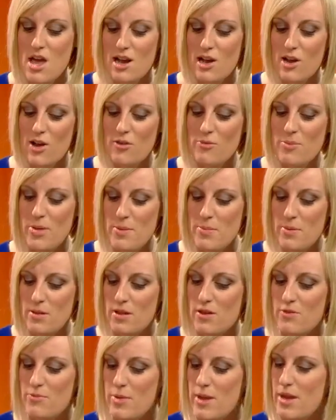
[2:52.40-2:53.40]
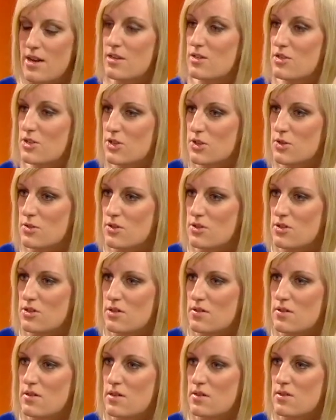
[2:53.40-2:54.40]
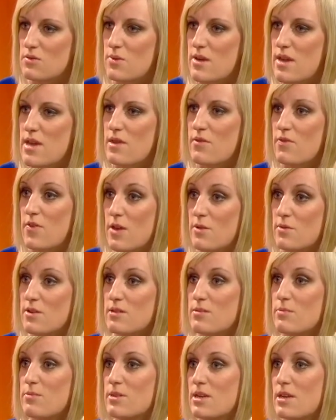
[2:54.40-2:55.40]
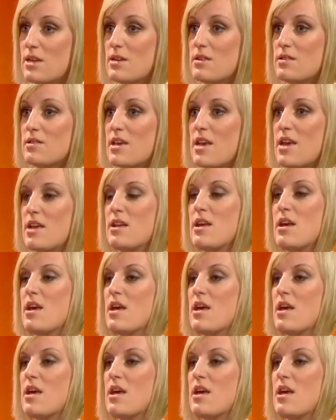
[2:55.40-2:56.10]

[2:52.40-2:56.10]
A lot of people who've been in touch with us during this week, viewers in particular, saying